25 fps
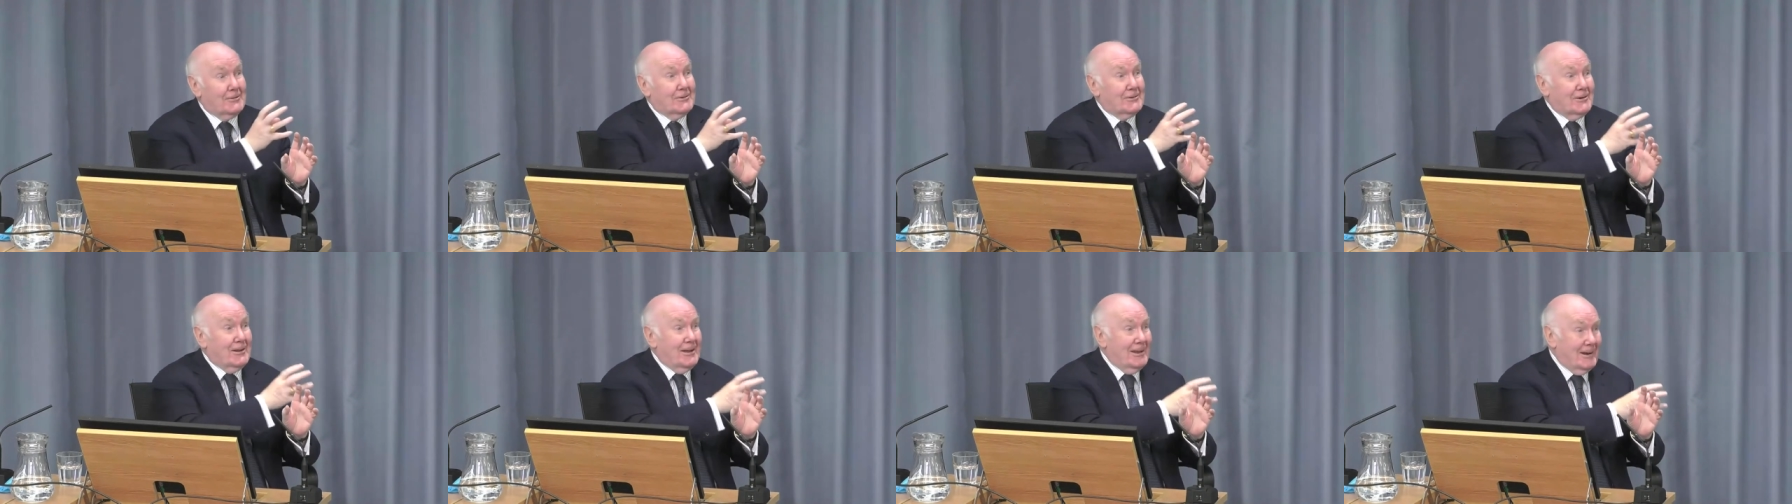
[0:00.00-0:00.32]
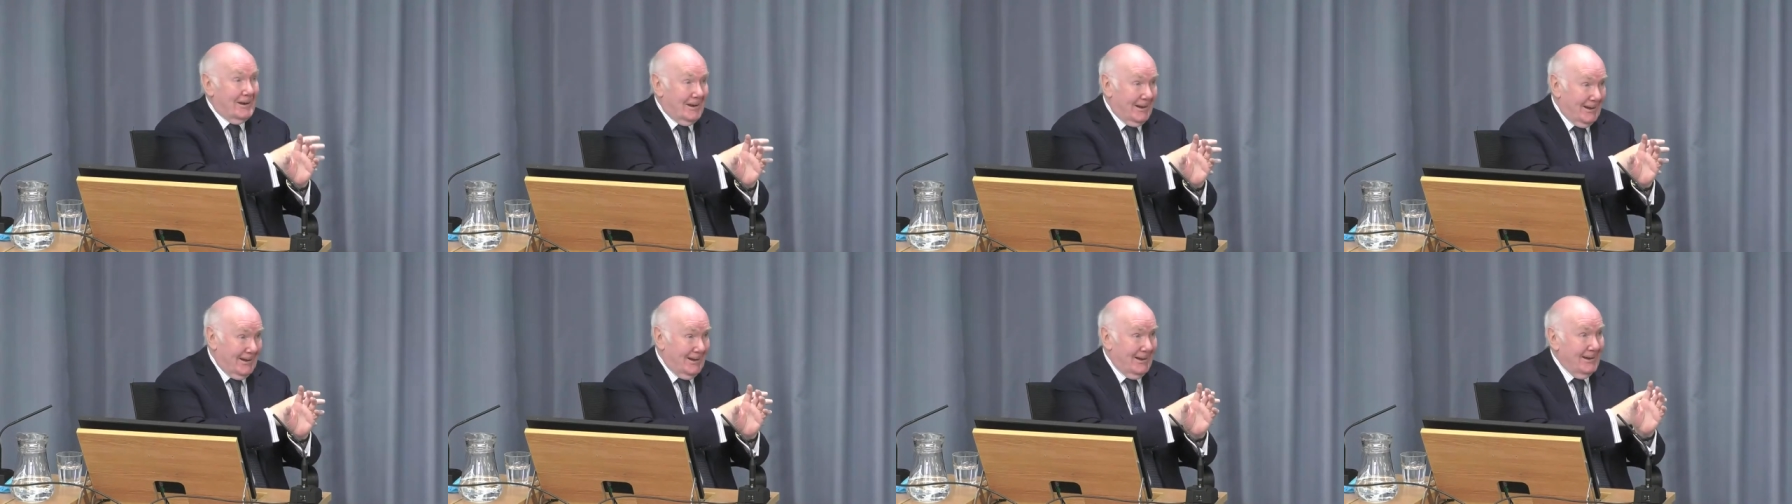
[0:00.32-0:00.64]
other
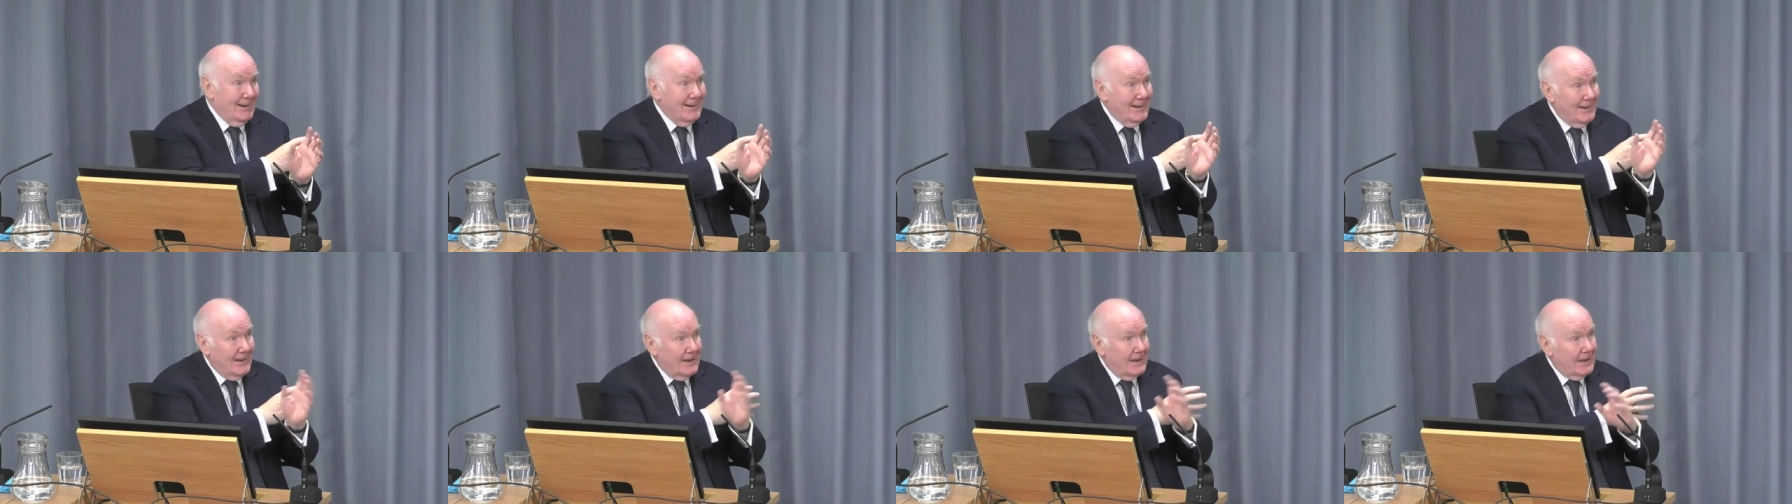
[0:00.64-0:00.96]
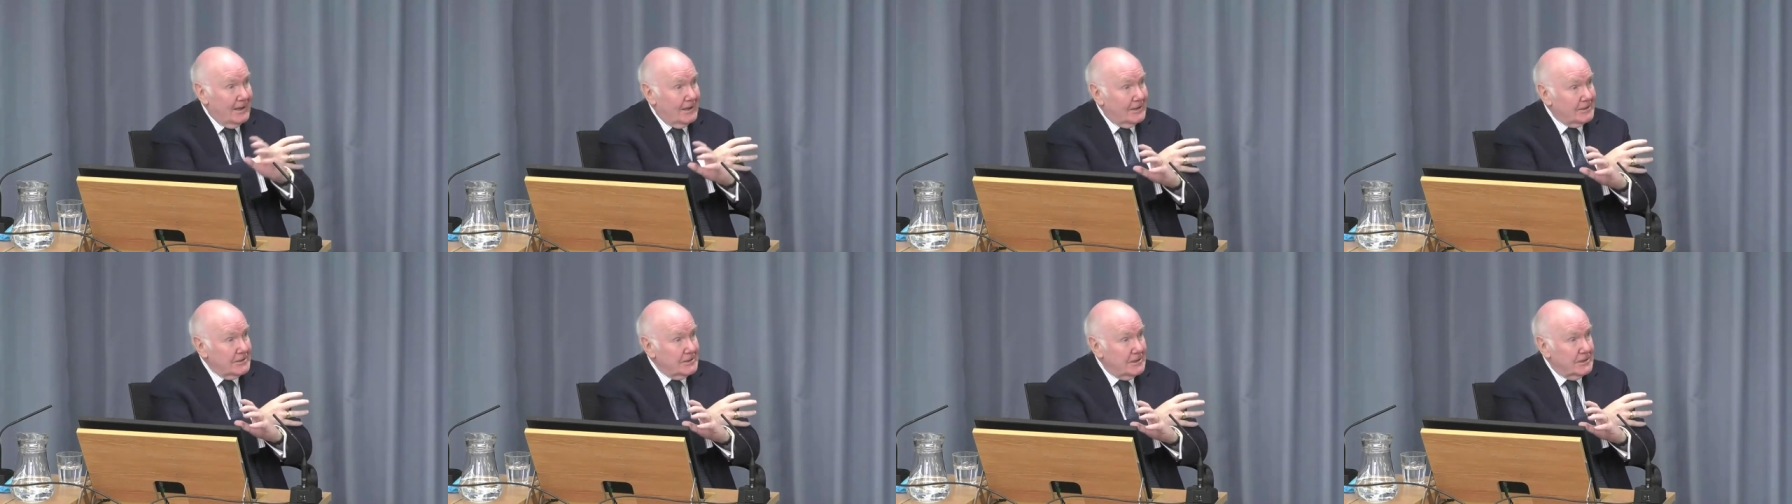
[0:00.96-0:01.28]
area
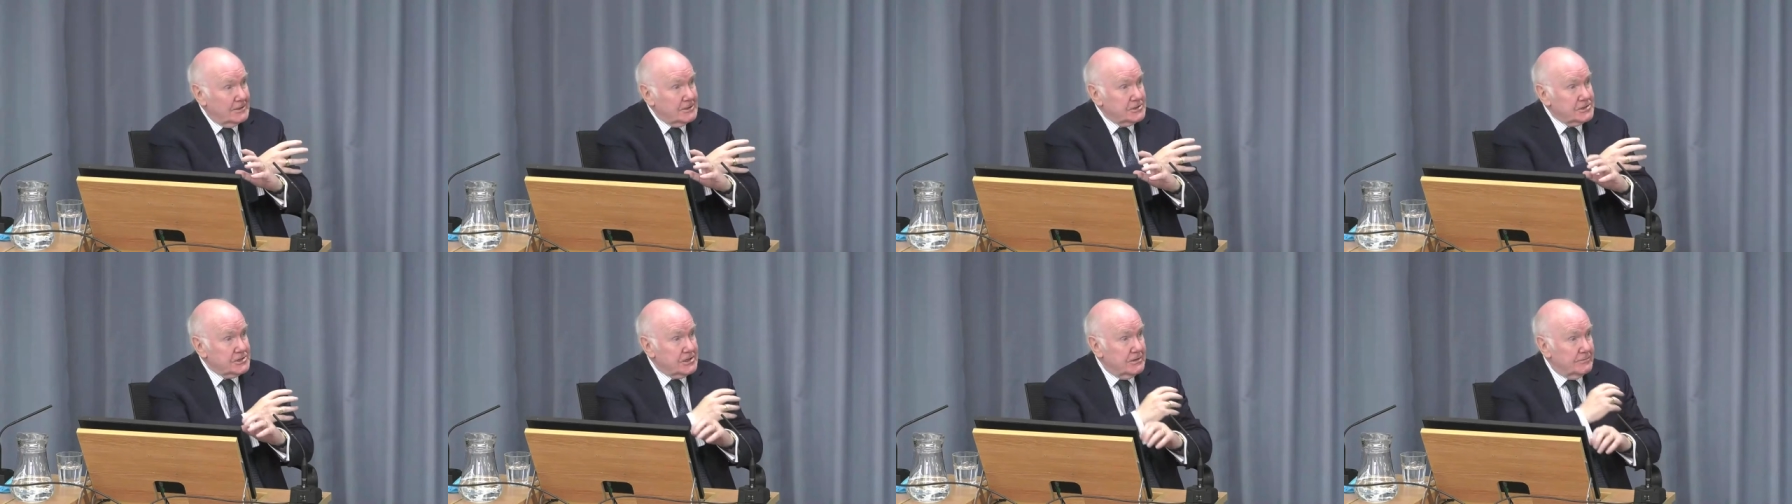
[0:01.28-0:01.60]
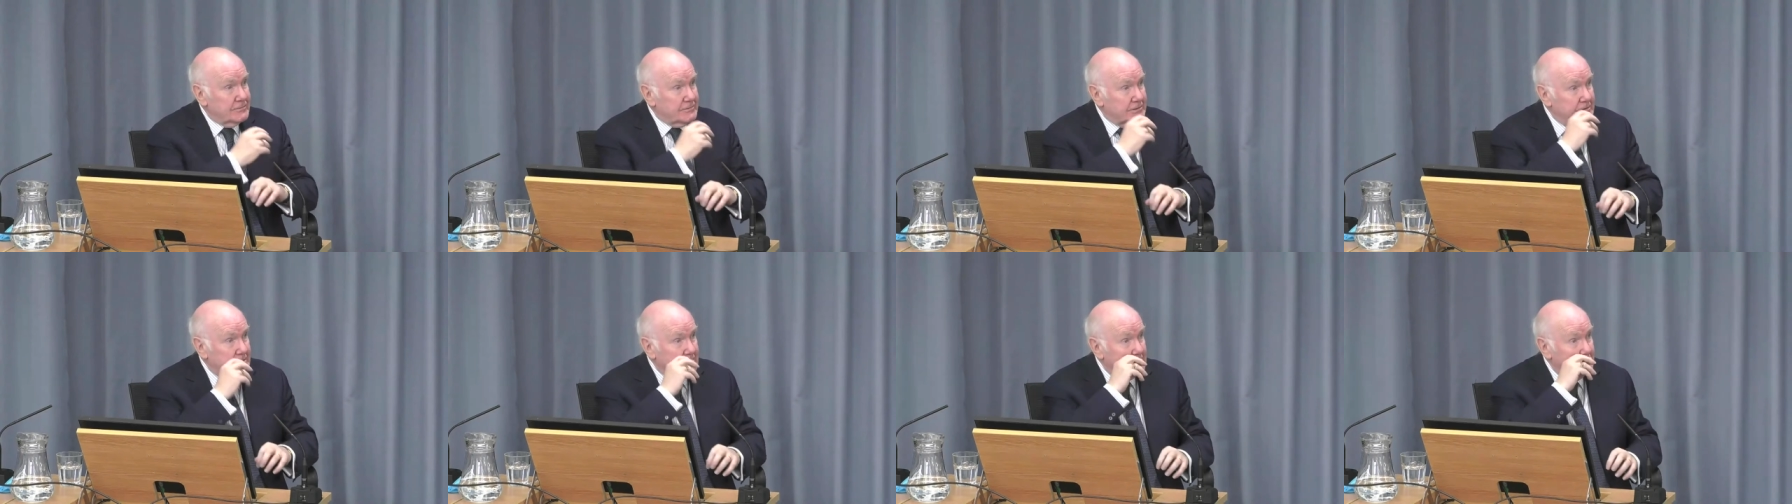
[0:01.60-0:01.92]
and, and
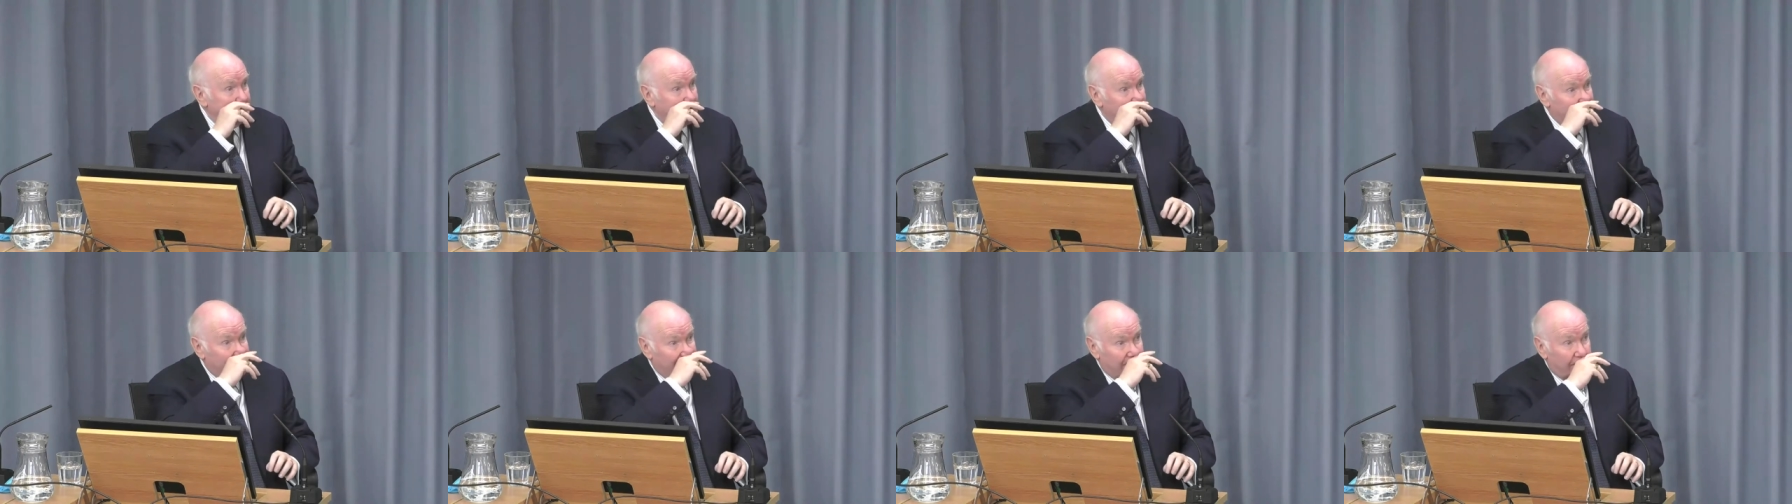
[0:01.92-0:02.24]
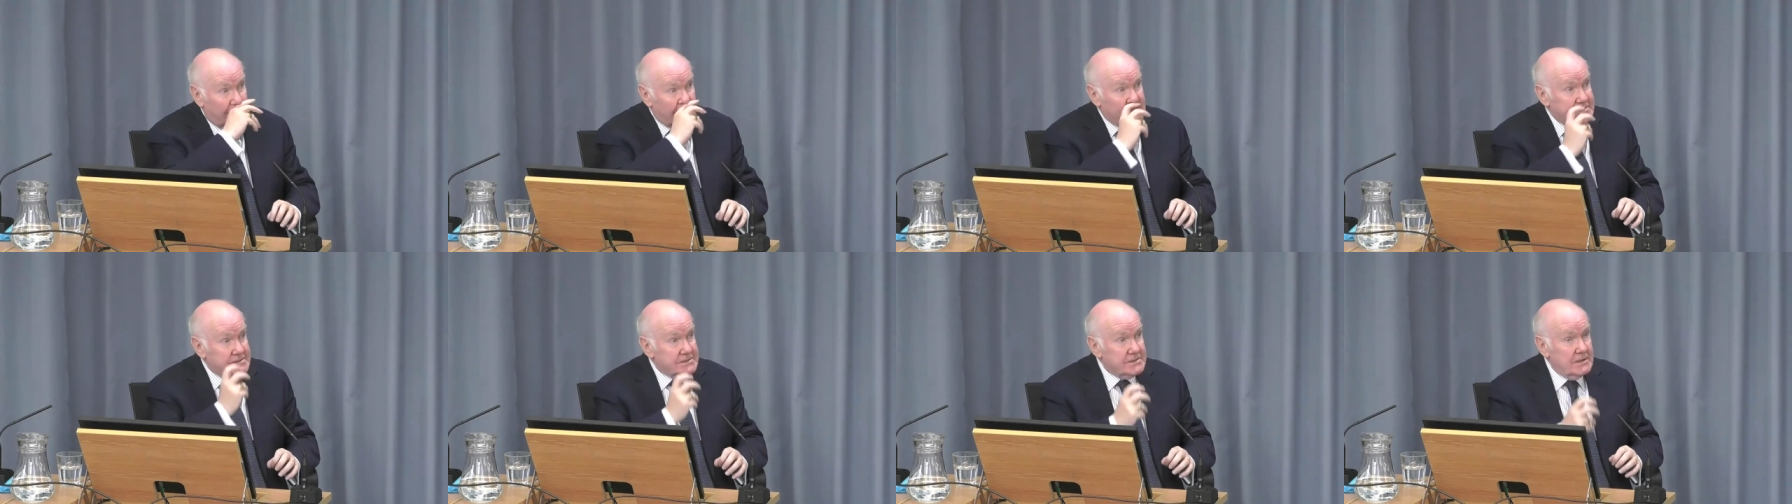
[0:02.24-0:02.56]
shifted them
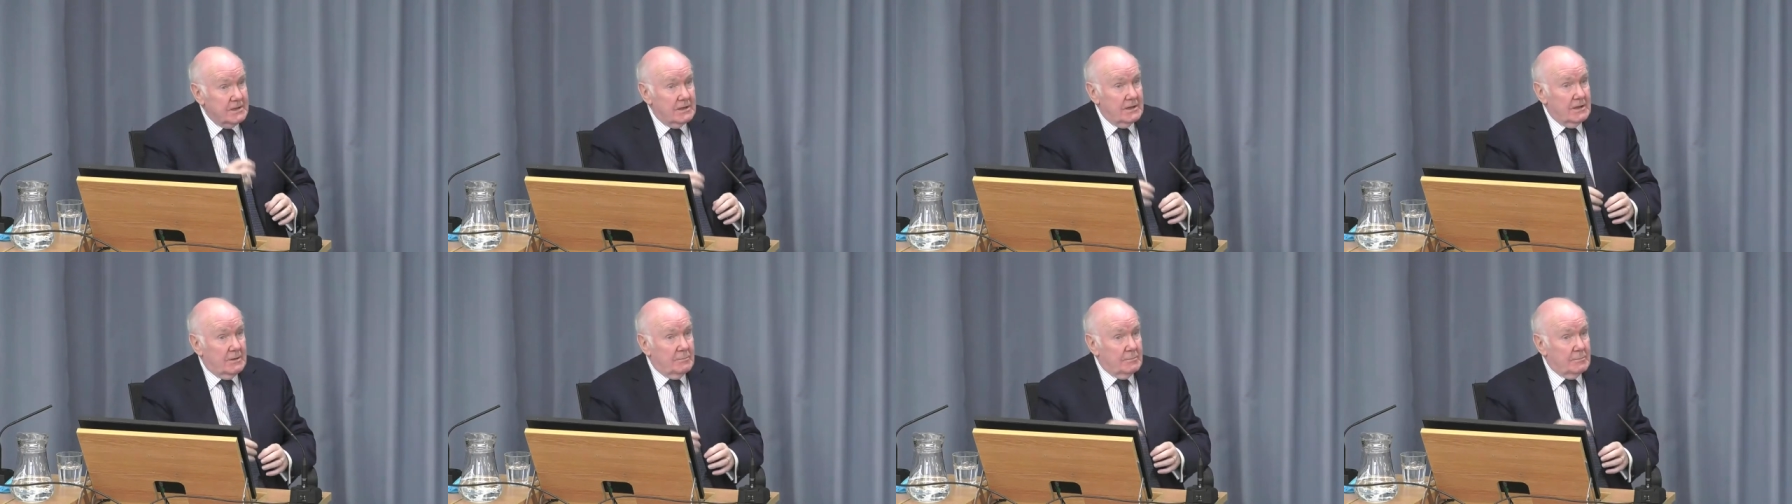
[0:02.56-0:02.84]
across